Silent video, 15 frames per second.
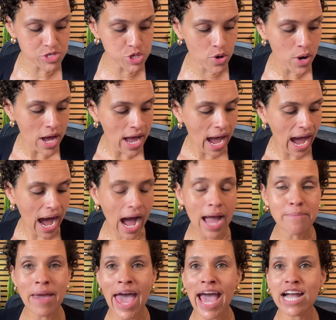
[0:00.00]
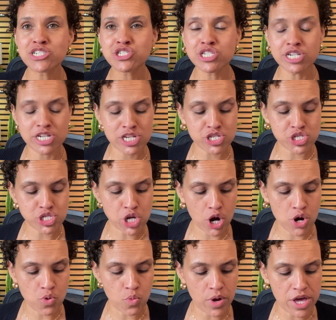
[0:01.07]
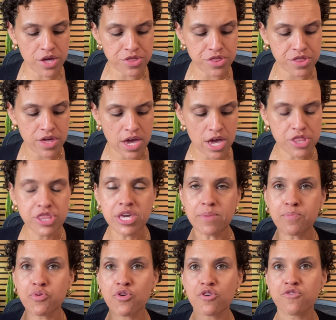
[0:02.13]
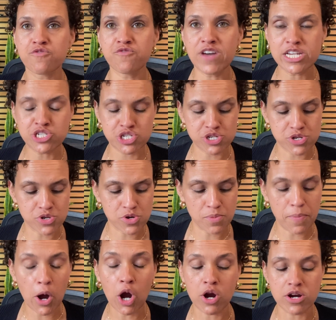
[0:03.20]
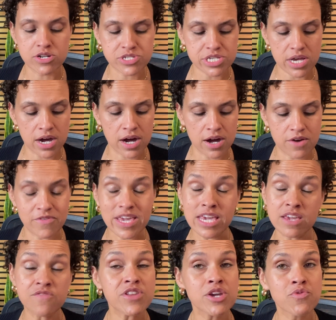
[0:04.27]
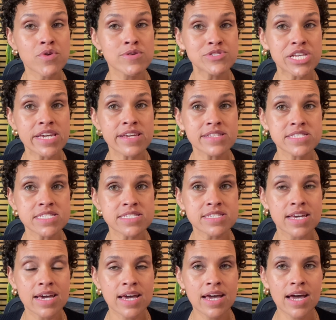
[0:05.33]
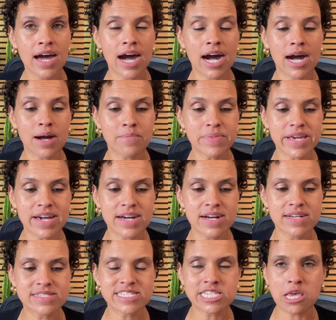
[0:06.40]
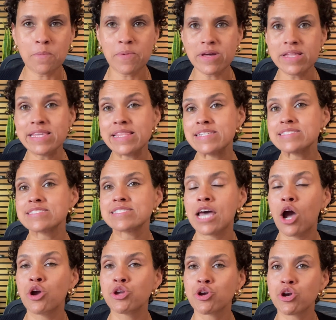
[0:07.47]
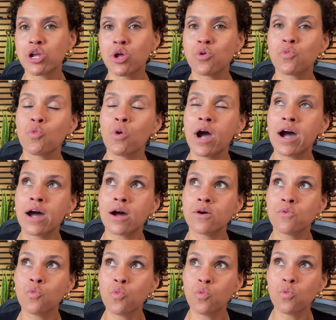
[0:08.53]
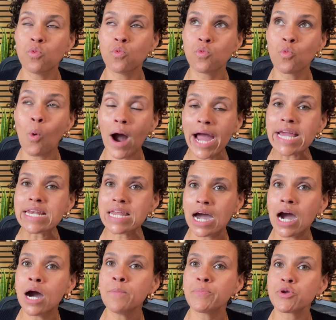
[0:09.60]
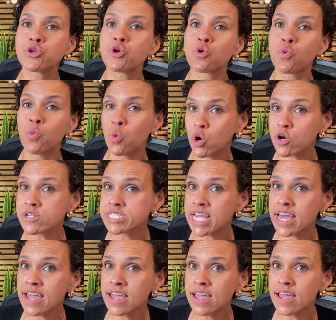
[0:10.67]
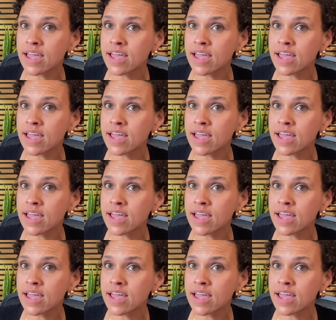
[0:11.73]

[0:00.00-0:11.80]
So I'm actually going to start with the professional part of evening routines, because typically this is how you're going to wind up your workday,